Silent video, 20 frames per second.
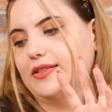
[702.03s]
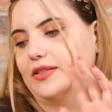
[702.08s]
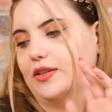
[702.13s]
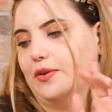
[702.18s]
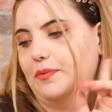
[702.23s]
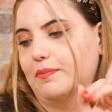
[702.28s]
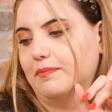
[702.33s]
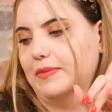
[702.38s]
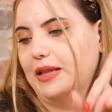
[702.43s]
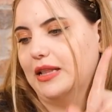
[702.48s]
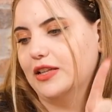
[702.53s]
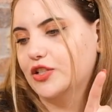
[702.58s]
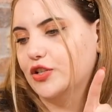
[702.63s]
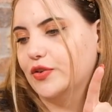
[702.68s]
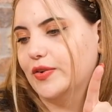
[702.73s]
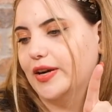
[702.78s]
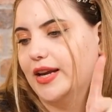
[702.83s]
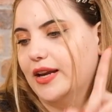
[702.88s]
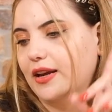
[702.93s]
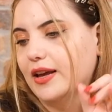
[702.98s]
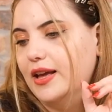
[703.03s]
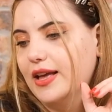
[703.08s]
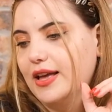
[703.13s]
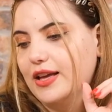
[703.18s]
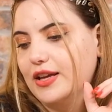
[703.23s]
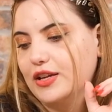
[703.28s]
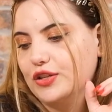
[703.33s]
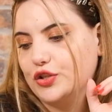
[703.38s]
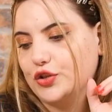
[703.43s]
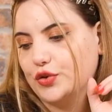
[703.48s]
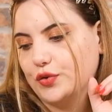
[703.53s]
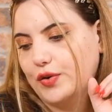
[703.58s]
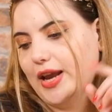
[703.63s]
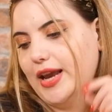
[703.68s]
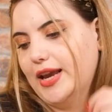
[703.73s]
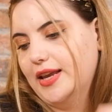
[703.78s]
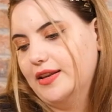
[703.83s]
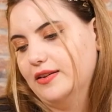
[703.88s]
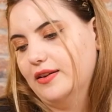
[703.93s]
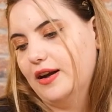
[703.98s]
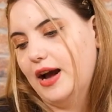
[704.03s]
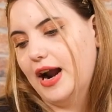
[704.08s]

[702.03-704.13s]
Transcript: So military, trade,